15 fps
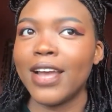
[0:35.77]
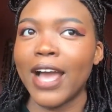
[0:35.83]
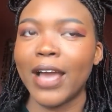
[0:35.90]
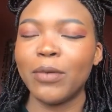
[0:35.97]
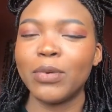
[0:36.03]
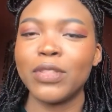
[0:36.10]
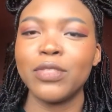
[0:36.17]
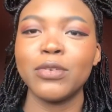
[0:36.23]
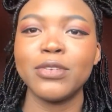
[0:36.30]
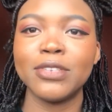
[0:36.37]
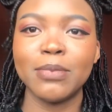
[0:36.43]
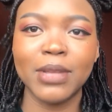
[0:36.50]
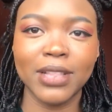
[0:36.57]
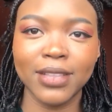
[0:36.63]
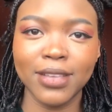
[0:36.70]
I went through
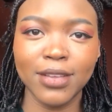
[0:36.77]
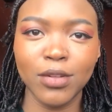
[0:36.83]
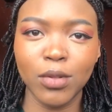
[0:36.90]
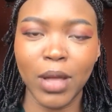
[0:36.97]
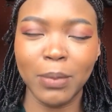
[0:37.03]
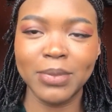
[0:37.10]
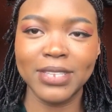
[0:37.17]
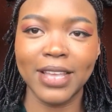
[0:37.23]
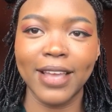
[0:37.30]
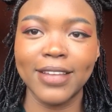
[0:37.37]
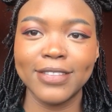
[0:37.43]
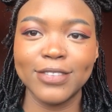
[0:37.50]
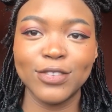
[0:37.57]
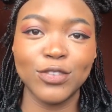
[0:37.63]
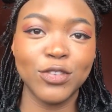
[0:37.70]
some illegal
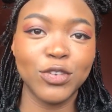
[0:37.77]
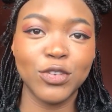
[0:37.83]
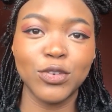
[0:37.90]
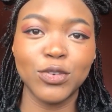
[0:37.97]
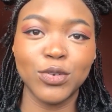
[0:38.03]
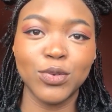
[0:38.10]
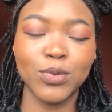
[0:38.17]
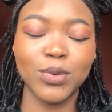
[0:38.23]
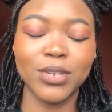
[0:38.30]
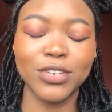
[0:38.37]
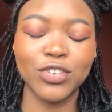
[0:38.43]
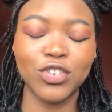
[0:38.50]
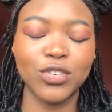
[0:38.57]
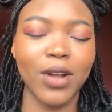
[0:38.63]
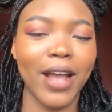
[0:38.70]
websites
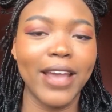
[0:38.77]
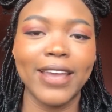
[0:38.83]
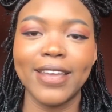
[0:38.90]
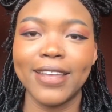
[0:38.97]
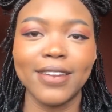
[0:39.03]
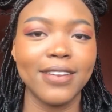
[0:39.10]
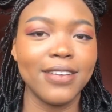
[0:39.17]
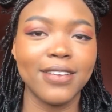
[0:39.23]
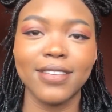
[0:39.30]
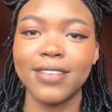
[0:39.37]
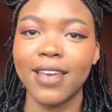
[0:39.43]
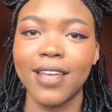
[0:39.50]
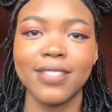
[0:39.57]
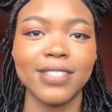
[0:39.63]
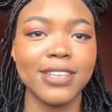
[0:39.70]
to try and
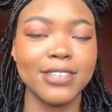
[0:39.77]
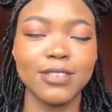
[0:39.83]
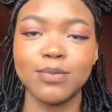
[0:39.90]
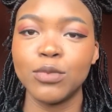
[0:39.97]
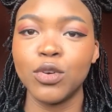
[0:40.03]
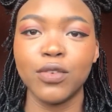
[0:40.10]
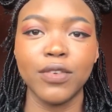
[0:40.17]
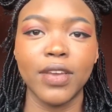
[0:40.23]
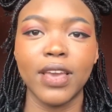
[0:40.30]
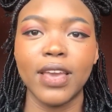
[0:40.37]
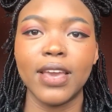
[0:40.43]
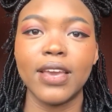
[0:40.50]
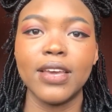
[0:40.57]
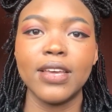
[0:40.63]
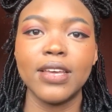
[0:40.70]
get this
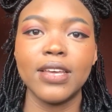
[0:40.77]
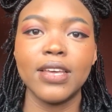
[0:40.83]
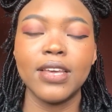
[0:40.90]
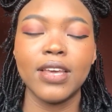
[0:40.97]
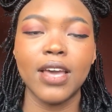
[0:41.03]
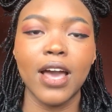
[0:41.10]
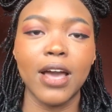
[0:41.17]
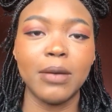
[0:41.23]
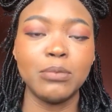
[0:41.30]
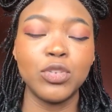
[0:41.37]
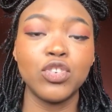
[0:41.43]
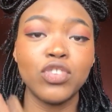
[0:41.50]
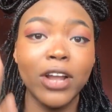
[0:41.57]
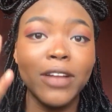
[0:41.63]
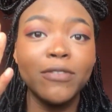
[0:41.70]
movie,
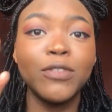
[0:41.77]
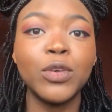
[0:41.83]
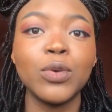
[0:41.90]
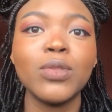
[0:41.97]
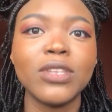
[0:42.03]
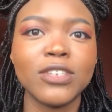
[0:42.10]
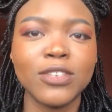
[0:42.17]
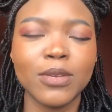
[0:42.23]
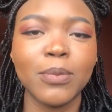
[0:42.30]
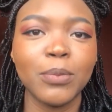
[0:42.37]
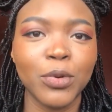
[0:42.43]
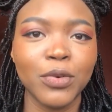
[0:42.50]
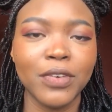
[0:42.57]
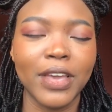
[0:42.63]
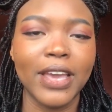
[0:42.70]
to try and view this
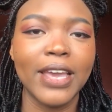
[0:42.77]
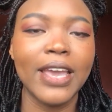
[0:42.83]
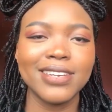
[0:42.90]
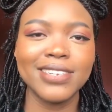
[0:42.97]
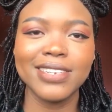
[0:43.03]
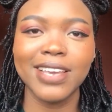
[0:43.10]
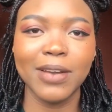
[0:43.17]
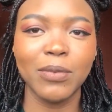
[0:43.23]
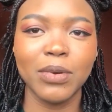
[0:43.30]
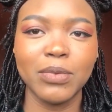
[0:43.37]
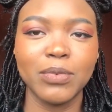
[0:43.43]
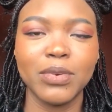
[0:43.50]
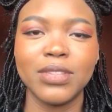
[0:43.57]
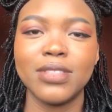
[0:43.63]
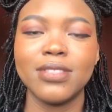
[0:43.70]
movie. I couldn't get
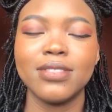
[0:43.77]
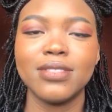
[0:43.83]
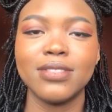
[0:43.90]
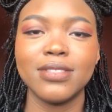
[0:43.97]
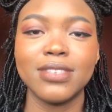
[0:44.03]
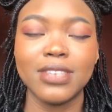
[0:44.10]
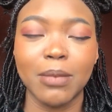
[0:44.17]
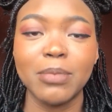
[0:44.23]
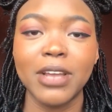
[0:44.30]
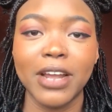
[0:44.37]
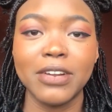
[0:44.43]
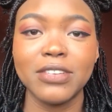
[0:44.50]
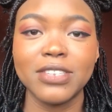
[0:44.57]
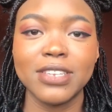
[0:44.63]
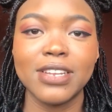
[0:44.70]
one with
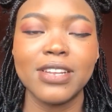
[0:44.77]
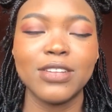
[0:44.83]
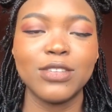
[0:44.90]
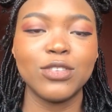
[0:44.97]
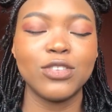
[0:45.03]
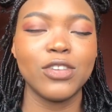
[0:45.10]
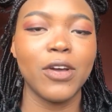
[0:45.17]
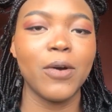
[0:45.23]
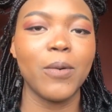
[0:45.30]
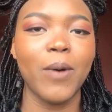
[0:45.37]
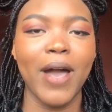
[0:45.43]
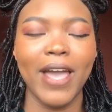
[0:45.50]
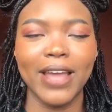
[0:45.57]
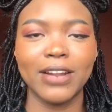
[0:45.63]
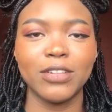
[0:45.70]
subtitles in it, so
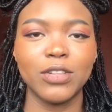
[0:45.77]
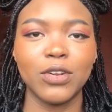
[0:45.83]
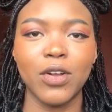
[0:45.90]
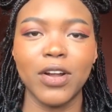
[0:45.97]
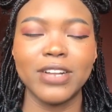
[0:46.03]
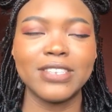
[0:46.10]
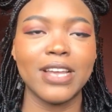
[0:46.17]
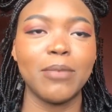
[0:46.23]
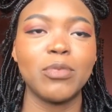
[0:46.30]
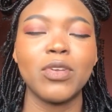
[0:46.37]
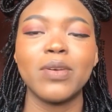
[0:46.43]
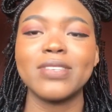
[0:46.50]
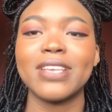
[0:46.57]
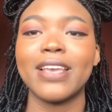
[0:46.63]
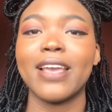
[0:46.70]
I had a little hard time.
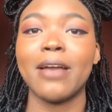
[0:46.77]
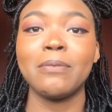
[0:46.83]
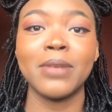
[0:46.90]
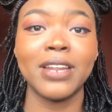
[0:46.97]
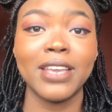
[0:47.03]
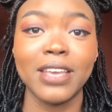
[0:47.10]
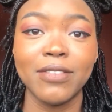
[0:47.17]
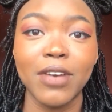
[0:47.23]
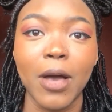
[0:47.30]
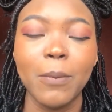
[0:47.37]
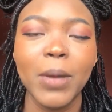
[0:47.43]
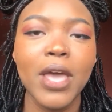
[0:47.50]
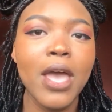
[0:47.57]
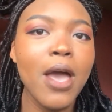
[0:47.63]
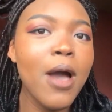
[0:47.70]
So I was like, I'm gonna give
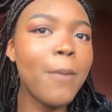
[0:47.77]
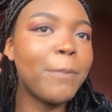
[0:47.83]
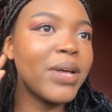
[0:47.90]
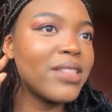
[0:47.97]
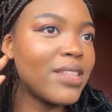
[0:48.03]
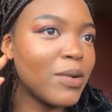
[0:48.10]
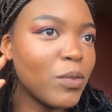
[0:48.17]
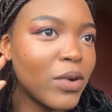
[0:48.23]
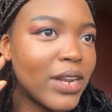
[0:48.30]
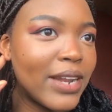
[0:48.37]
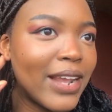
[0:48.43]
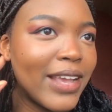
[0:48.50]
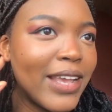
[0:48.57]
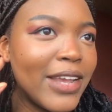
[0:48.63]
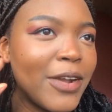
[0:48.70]
up. But then what
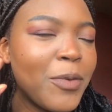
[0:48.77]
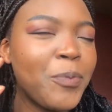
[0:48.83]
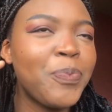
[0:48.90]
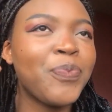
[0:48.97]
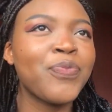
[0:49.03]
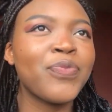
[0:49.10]
did I hear?